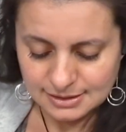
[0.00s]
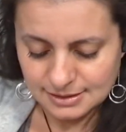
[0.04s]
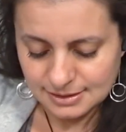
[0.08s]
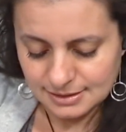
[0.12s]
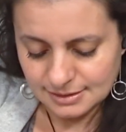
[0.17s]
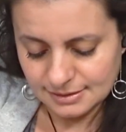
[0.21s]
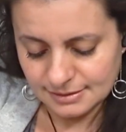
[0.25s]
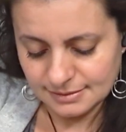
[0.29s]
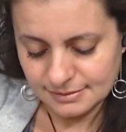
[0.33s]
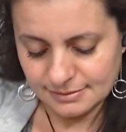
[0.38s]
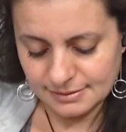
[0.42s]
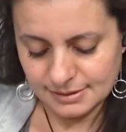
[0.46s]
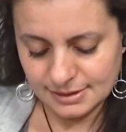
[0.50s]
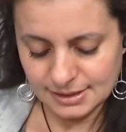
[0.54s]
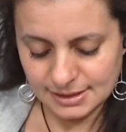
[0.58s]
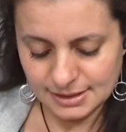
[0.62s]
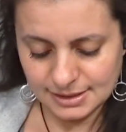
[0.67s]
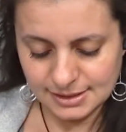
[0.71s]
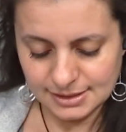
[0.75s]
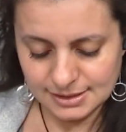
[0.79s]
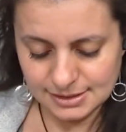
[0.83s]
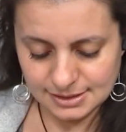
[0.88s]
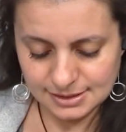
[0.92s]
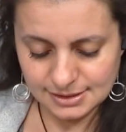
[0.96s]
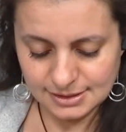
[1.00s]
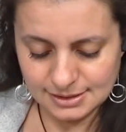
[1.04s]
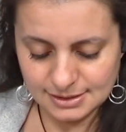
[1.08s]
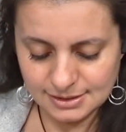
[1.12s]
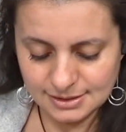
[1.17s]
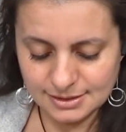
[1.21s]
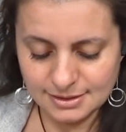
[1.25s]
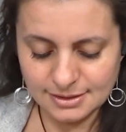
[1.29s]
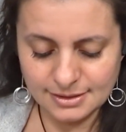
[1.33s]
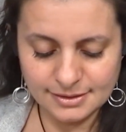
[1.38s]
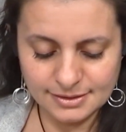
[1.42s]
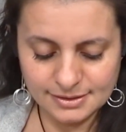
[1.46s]
Alright,
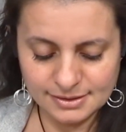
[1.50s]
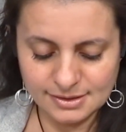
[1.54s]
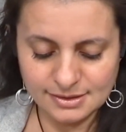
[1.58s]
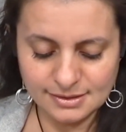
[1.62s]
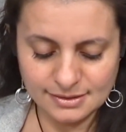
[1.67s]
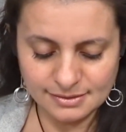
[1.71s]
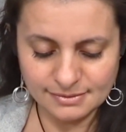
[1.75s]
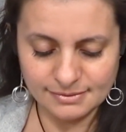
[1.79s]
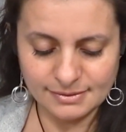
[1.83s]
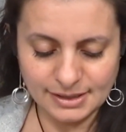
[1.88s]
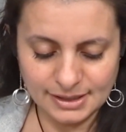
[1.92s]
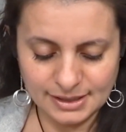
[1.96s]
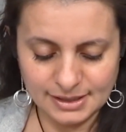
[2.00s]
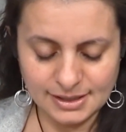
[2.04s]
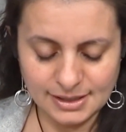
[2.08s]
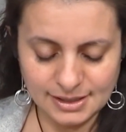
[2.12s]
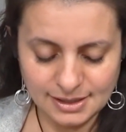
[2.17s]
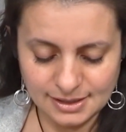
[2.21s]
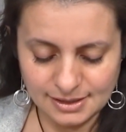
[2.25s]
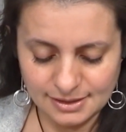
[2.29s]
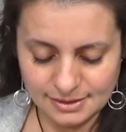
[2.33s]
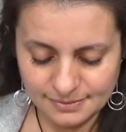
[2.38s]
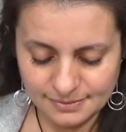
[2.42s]
cards are ready.